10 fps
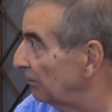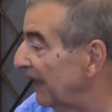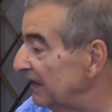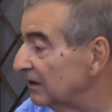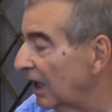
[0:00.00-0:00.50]

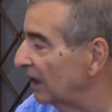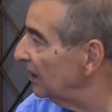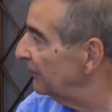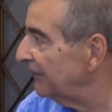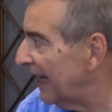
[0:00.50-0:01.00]
based
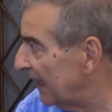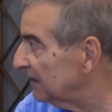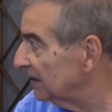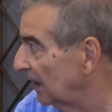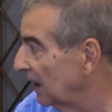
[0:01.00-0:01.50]
on the
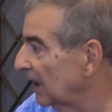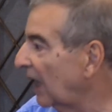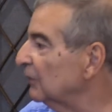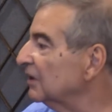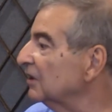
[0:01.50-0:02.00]
facts.
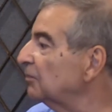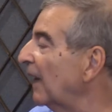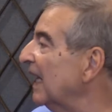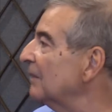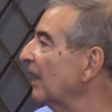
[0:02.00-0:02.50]
I was
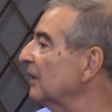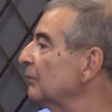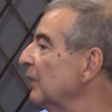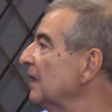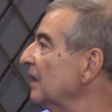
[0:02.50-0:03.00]
inspired by
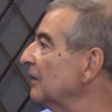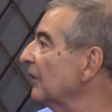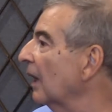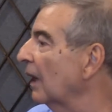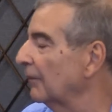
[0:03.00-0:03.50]
reading
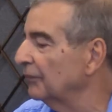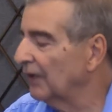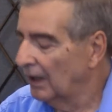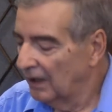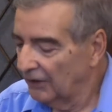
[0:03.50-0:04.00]

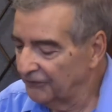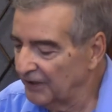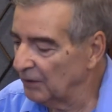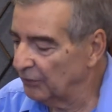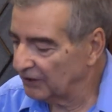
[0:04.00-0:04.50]

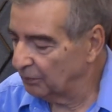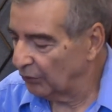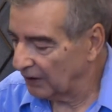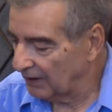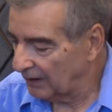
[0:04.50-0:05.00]
Philbrick's
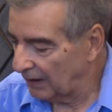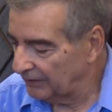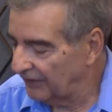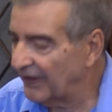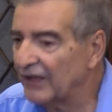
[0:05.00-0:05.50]
book,
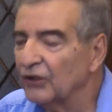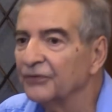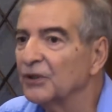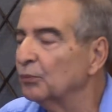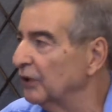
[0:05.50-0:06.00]
Nathaniel
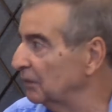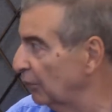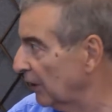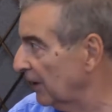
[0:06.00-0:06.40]
Philbrick's book.